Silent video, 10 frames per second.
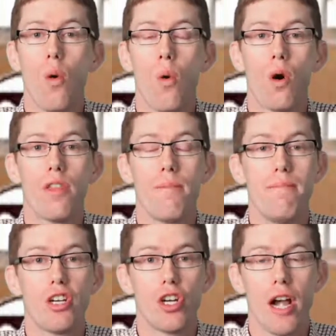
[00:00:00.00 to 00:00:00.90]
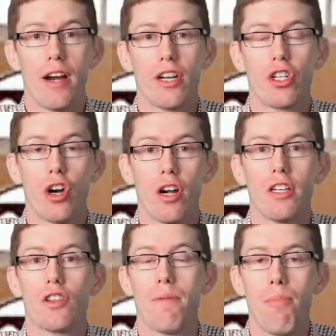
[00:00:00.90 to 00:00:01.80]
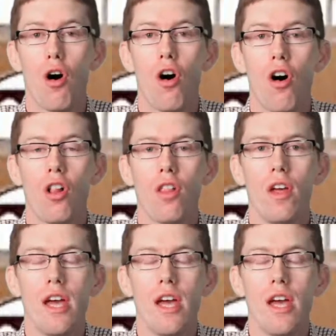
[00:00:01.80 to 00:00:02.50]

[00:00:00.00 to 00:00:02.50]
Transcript: or the missionary journeys of Paul.